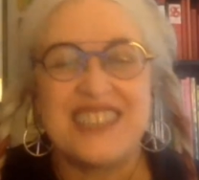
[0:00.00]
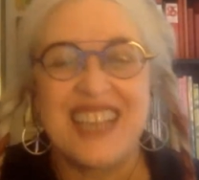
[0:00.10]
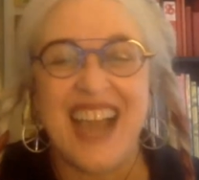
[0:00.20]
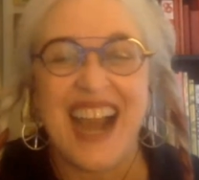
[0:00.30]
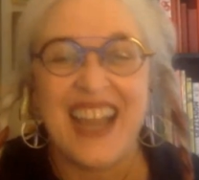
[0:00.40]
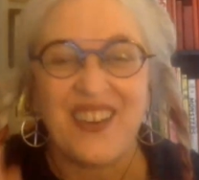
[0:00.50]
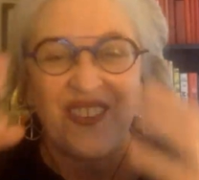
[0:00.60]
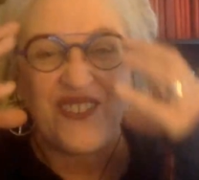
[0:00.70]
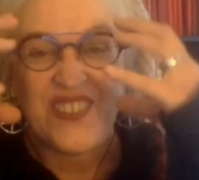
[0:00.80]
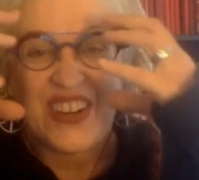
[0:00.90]
always the guy
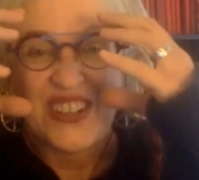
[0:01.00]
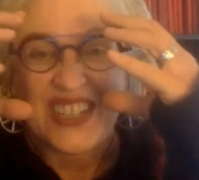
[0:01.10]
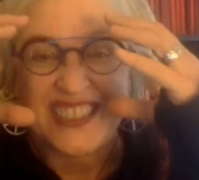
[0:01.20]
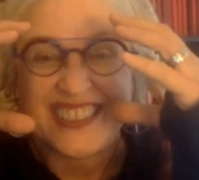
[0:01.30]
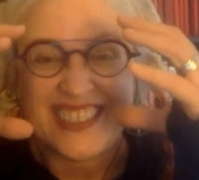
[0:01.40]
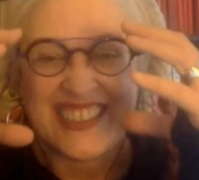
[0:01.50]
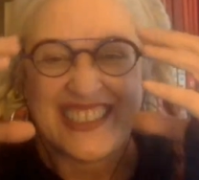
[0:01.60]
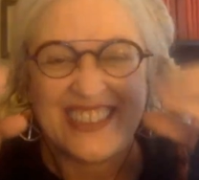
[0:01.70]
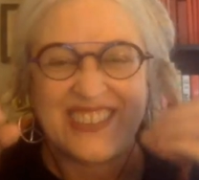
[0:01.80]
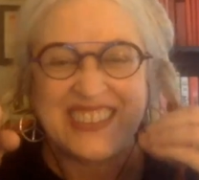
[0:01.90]
you're focused
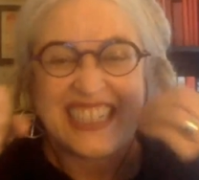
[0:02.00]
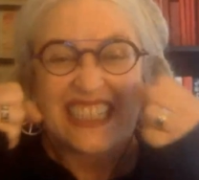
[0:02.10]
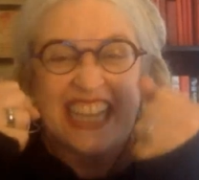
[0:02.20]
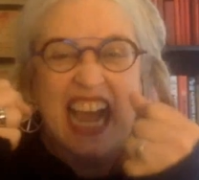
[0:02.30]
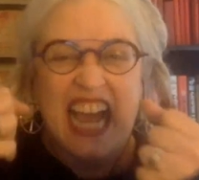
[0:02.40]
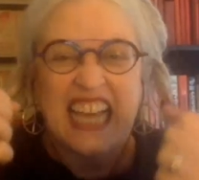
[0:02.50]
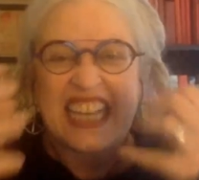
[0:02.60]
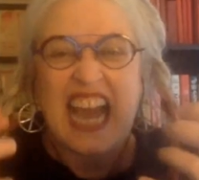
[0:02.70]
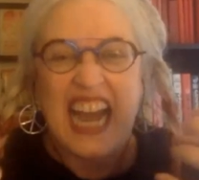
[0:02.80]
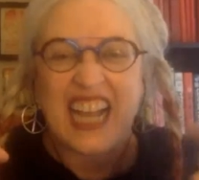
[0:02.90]
on. You're always like,
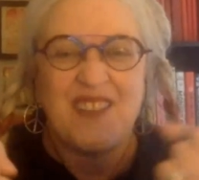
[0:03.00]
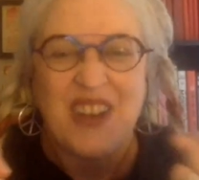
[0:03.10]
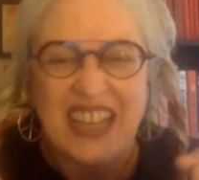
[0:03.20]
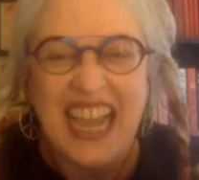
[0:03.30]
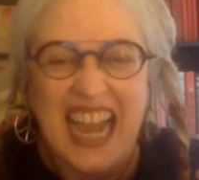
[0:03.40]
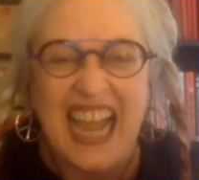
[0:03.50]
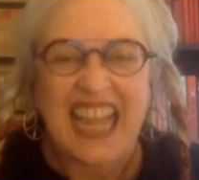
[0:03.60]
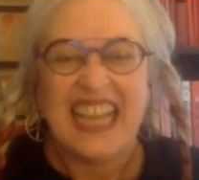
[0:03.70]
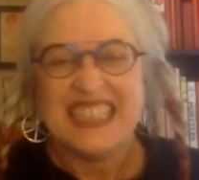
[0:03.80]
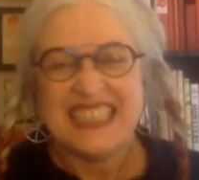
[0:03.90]
guy, come on, guy.